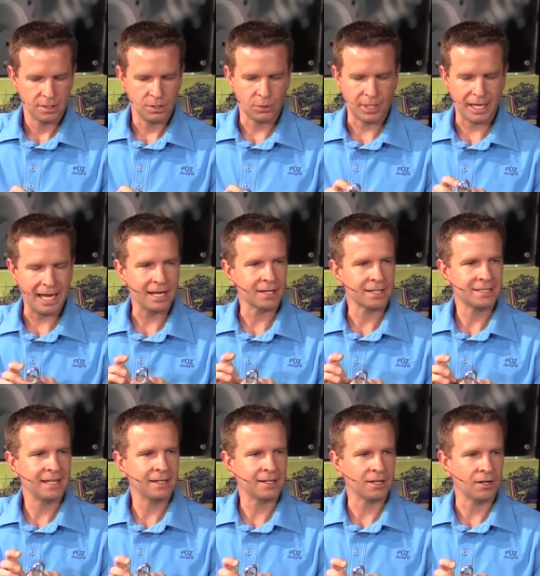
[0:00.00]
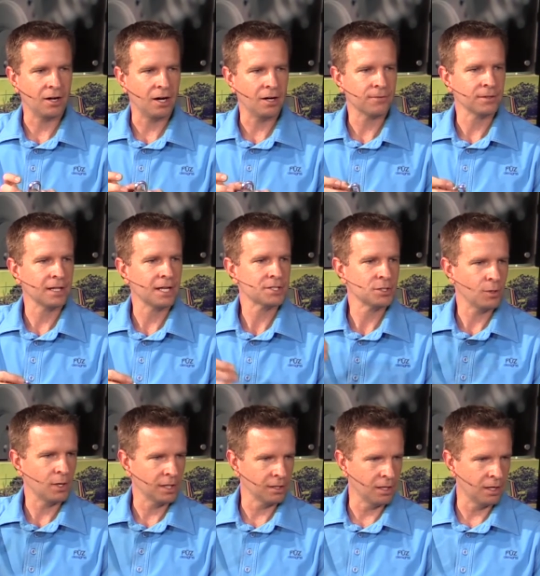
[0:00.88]
You can't take it off unless
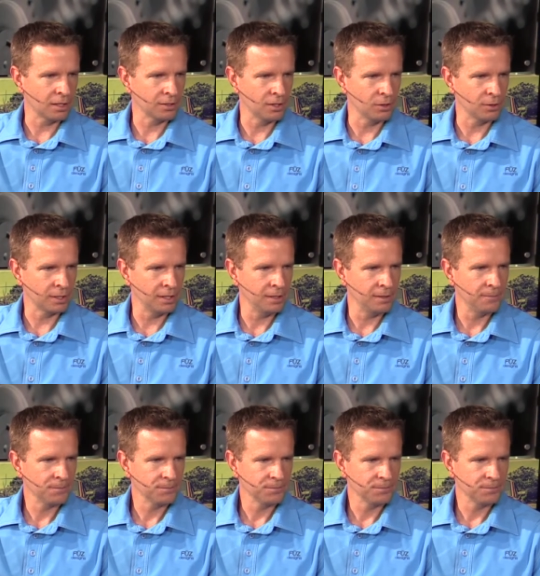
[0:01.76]
you unlock Noke.